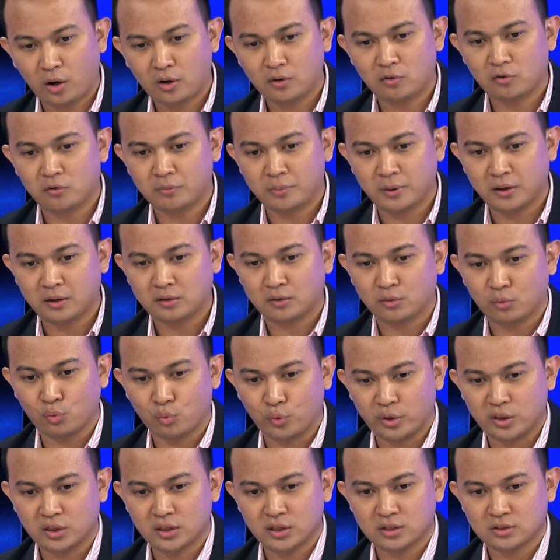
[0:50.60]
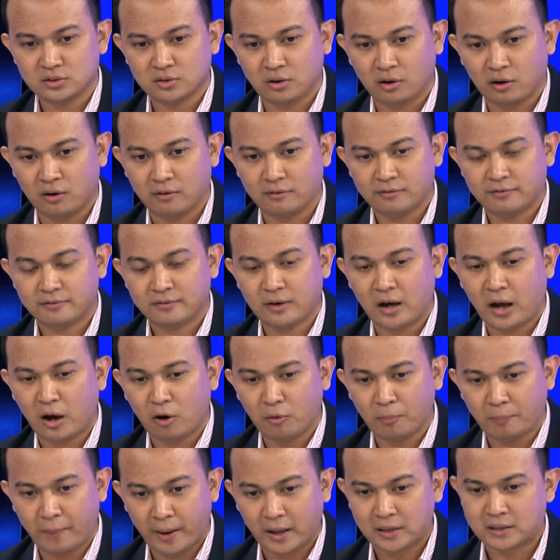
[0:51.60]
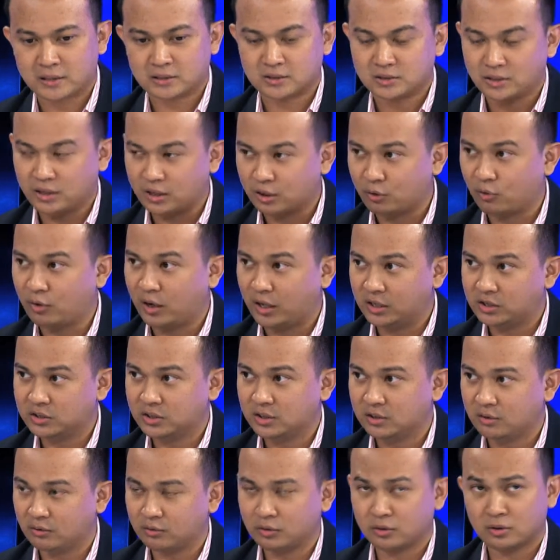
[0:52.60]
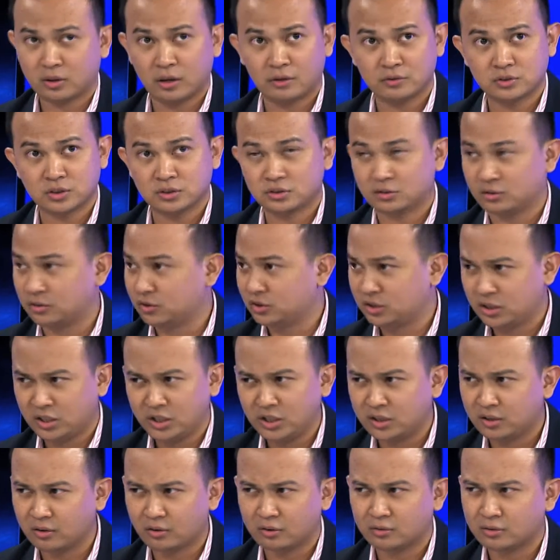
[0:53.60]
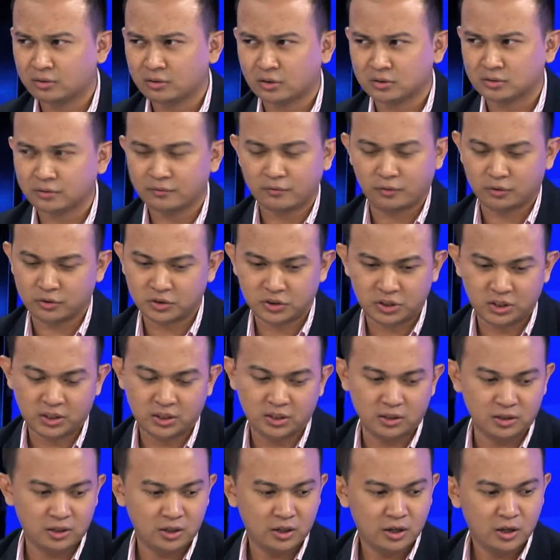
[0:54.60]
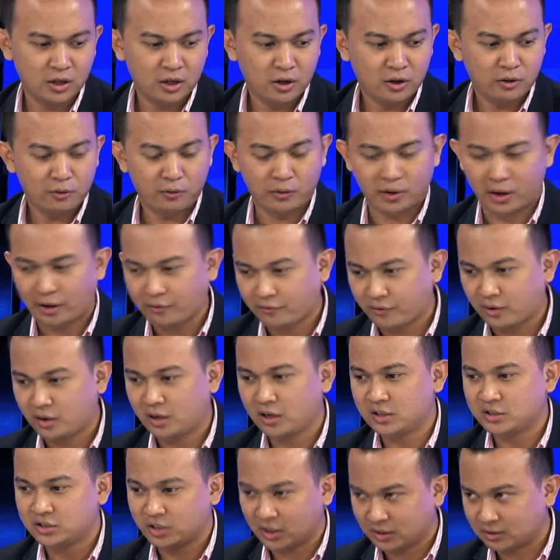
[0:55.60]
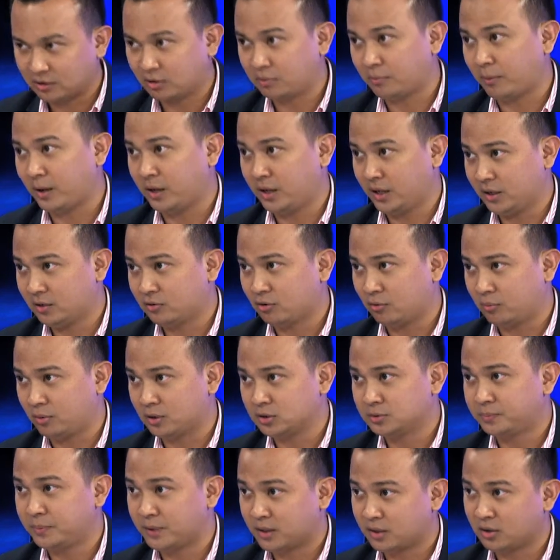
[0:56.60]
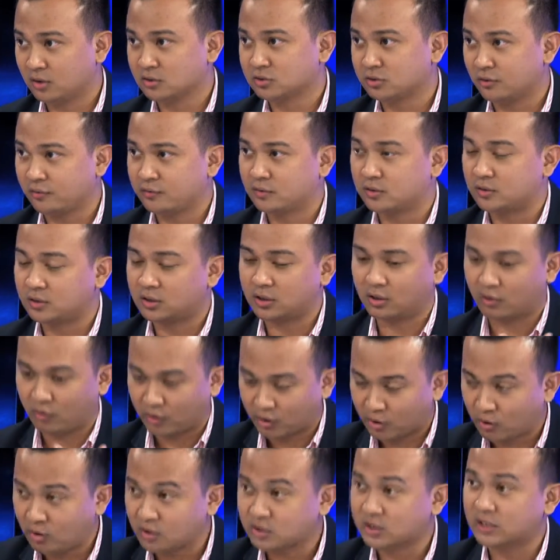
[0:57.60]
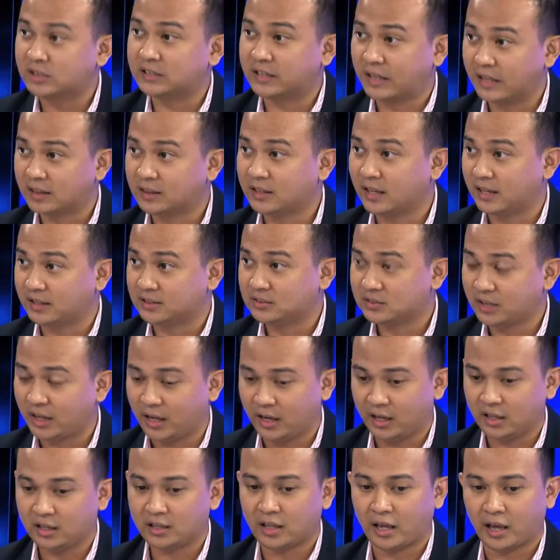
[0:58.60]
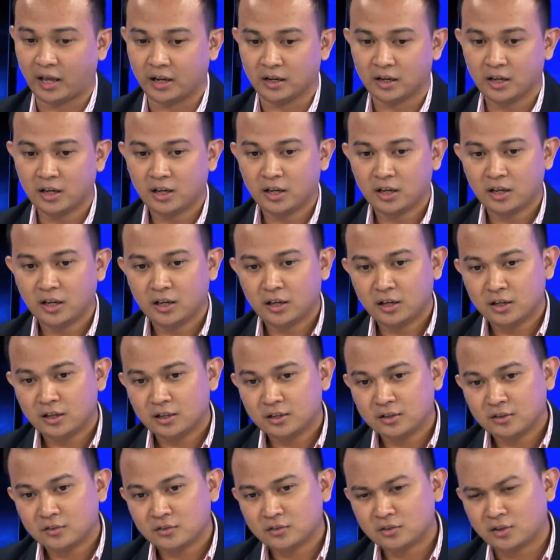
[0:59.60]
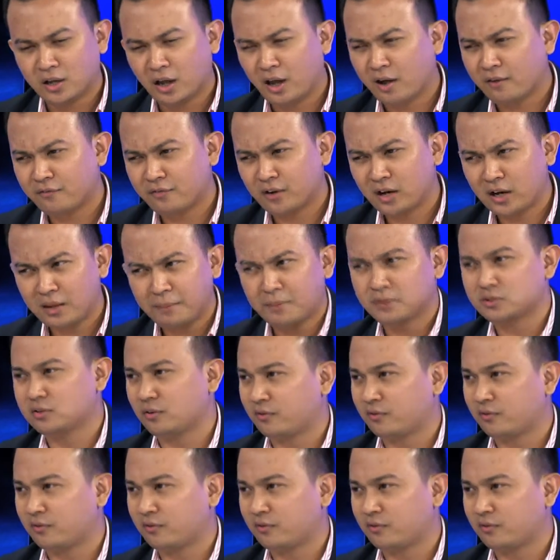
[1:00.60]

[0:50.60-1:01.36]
who's being witness of how bad is the regulation on 2013 or 2014 when I finally shut down my e-commerce because of the regulation that they say that they have limits of